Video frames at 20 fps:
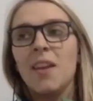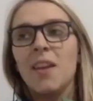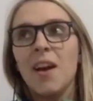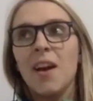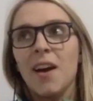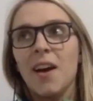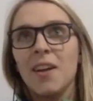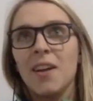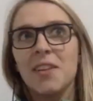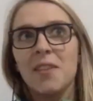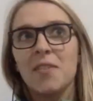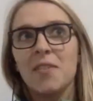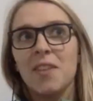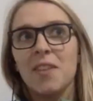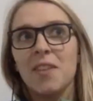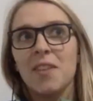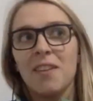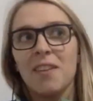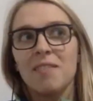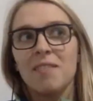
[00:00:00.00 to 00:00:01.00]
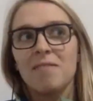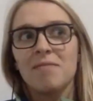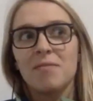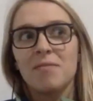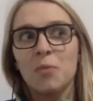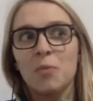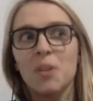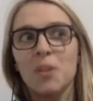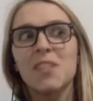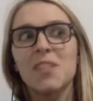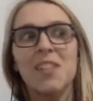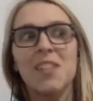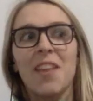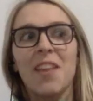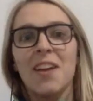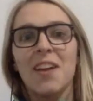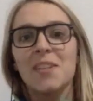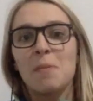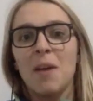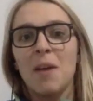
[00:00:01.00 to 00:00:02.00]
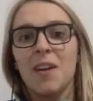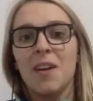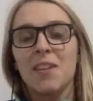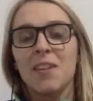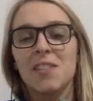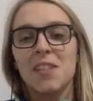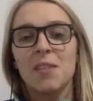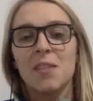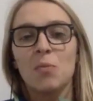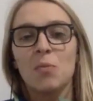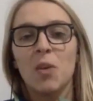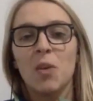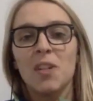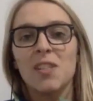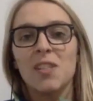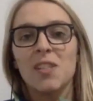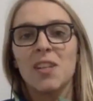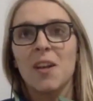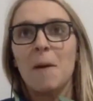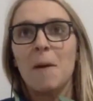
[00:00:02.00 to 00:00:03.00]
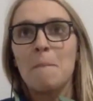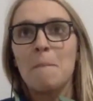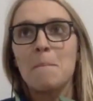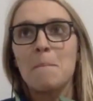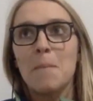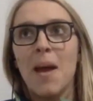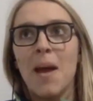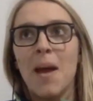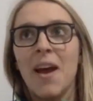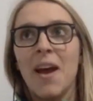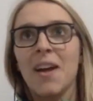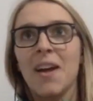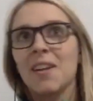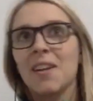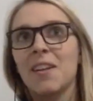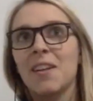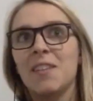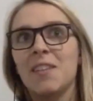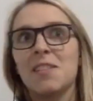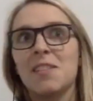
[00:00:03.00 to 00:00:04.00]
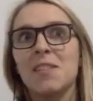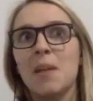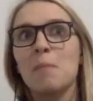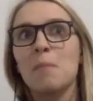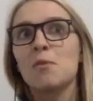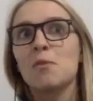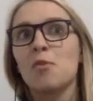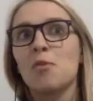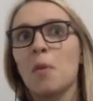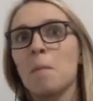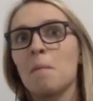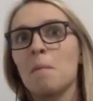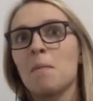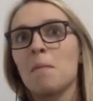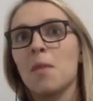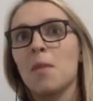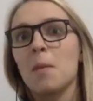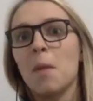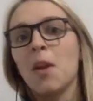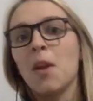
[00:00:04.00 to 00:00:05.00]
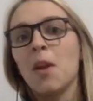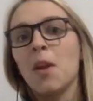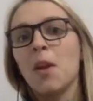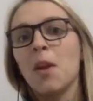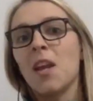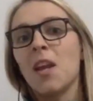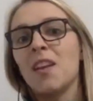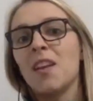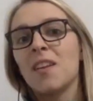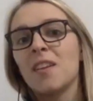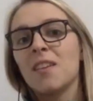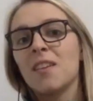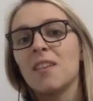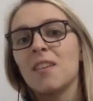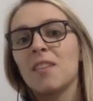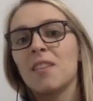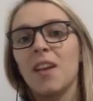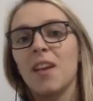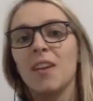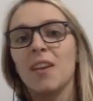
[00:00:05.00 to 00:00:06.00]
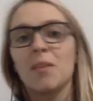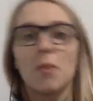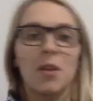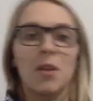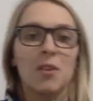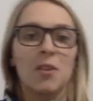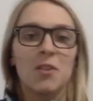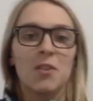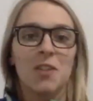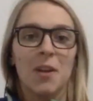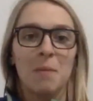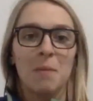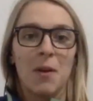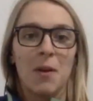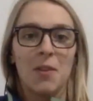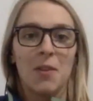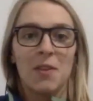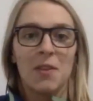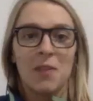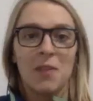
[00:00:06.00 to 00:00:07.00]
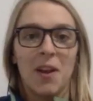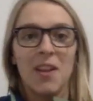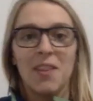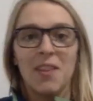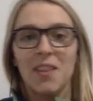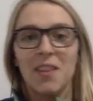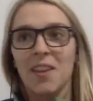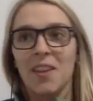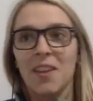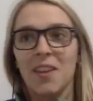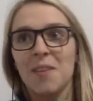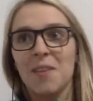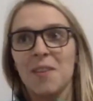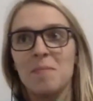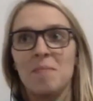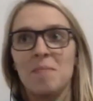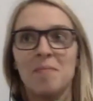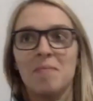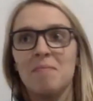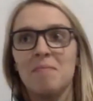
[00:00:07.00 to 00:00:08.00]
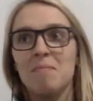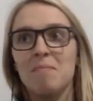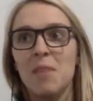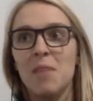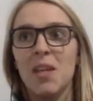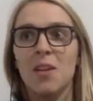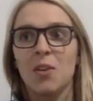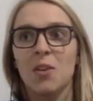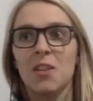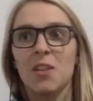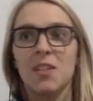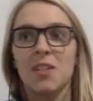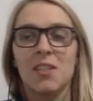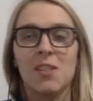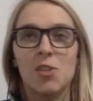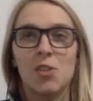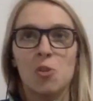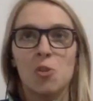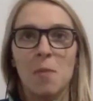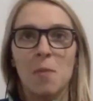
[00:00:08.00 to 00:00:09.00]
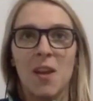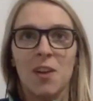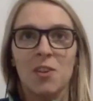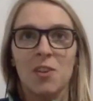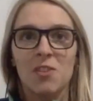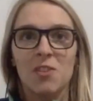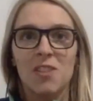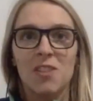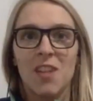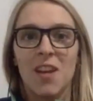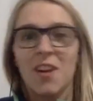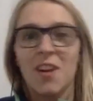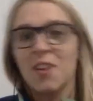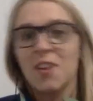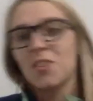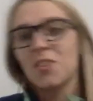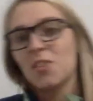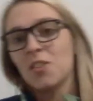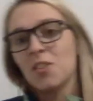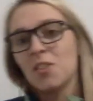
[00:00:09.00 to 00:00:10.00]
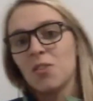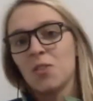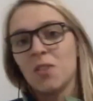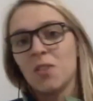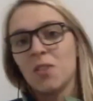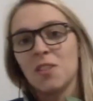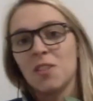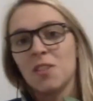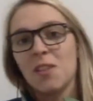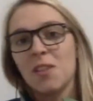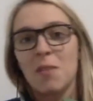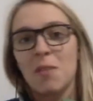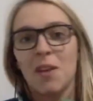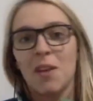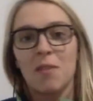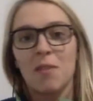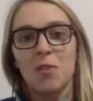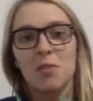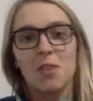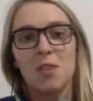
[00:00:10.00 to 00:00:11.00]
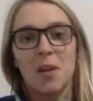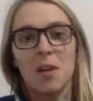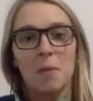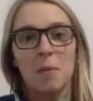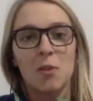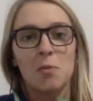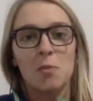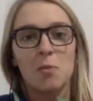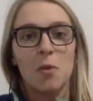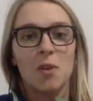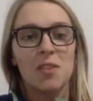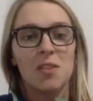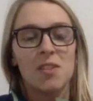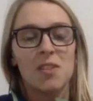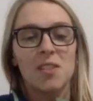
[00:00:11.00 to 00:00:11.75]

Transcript: I definitely would say that, to be honest. And what does it come back? It stems from the money. Like whether you're talking about, right, like the meat or the decision makers there to the same thing if you talk about sports.